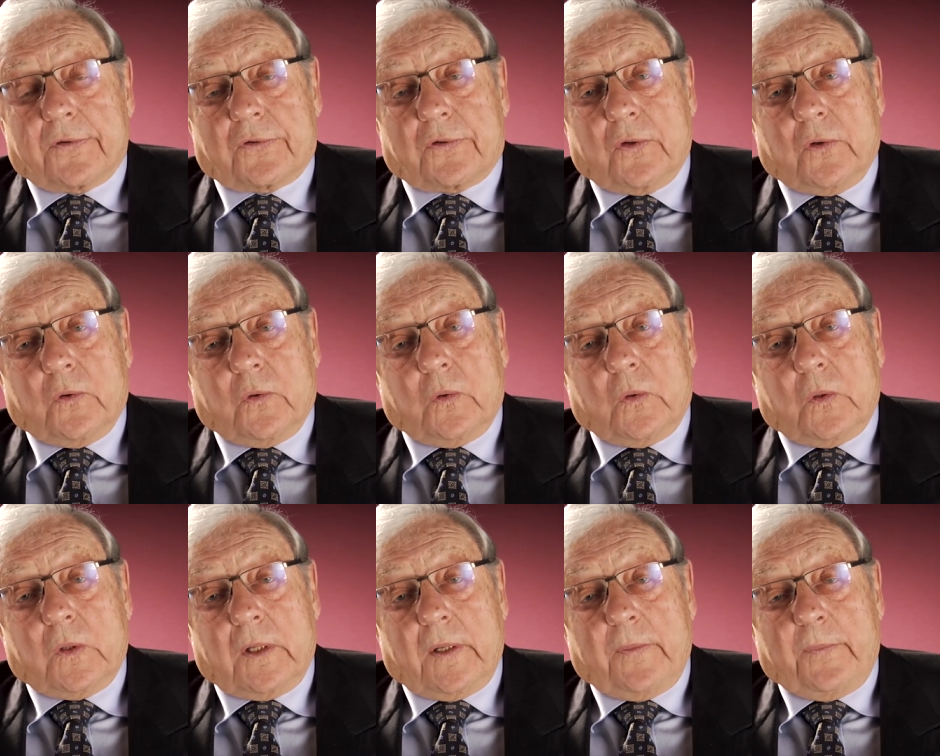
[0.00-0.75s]

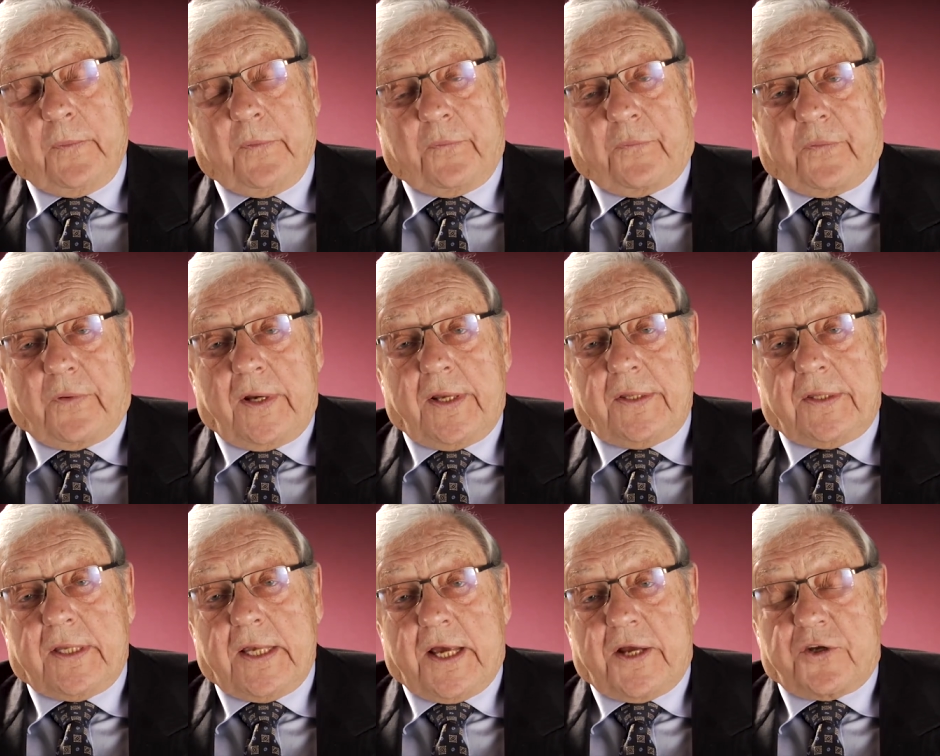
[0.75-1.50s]
So I'm
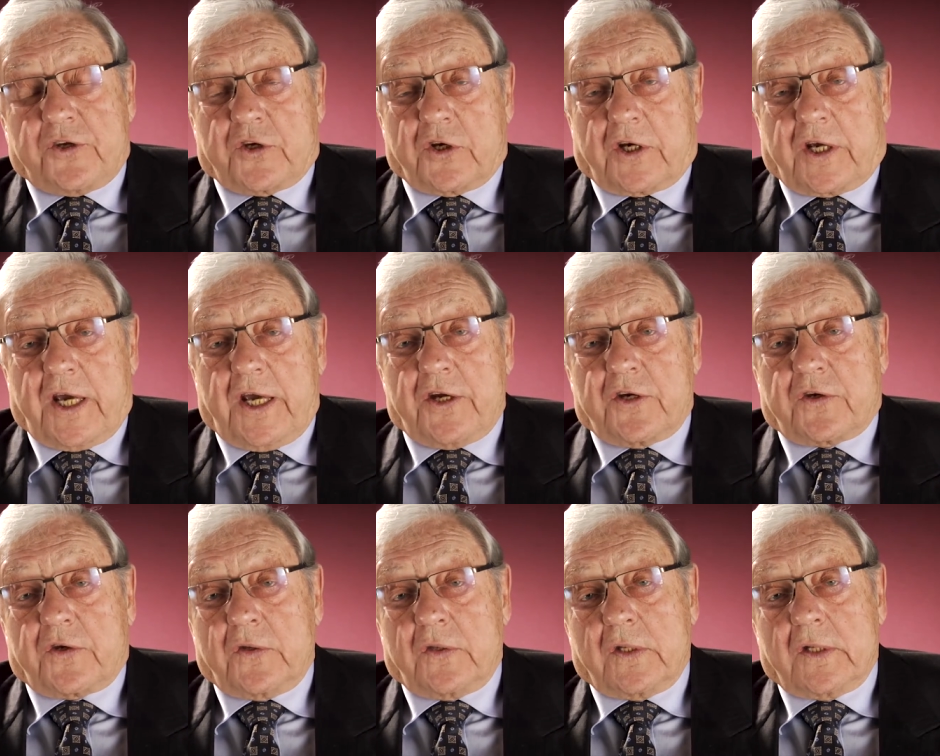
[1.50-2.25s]
afraid the
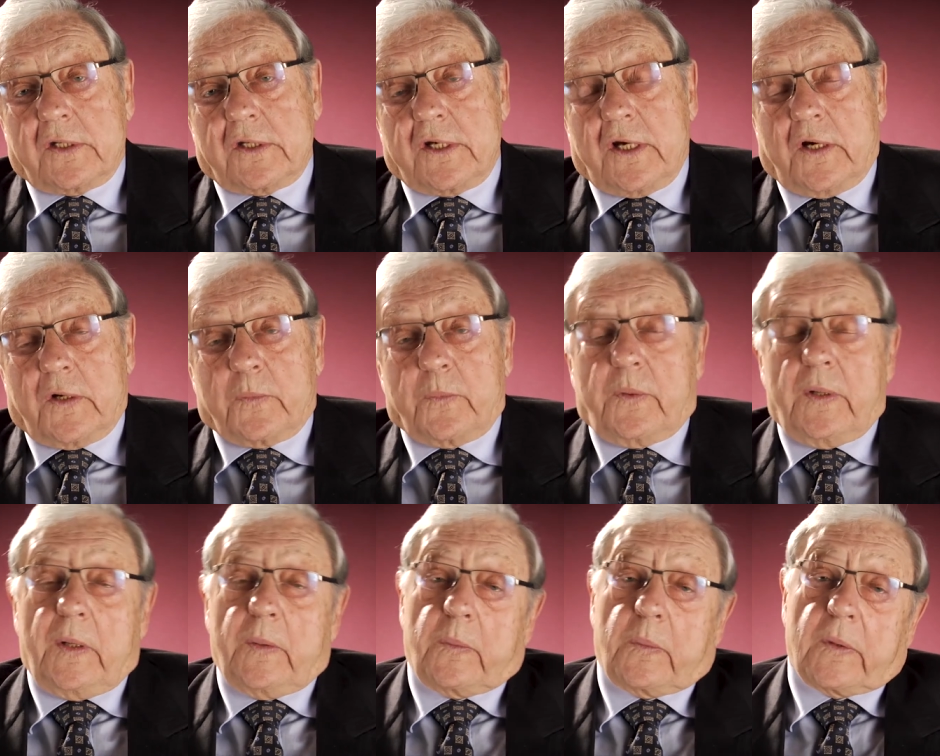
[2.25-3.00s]
education that young
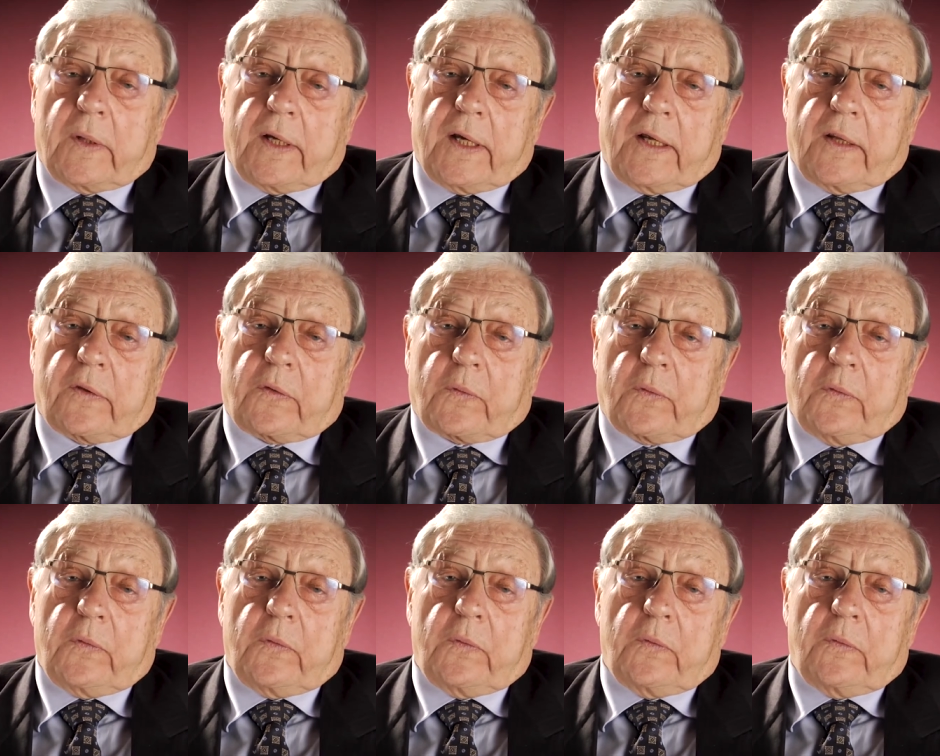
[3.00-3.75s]
people get
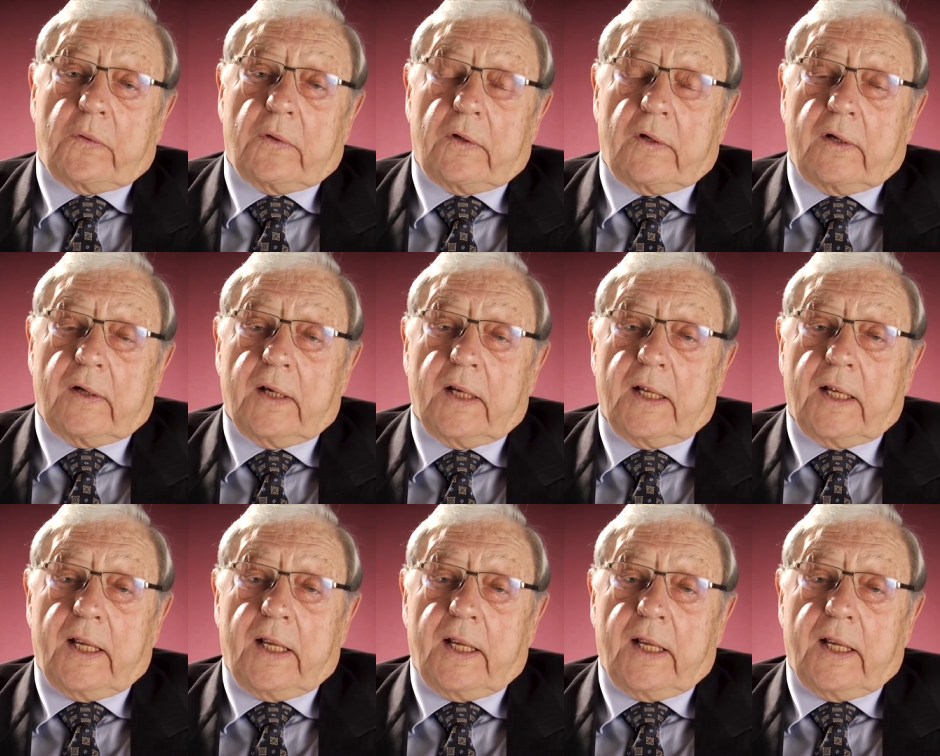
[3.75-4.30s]
through their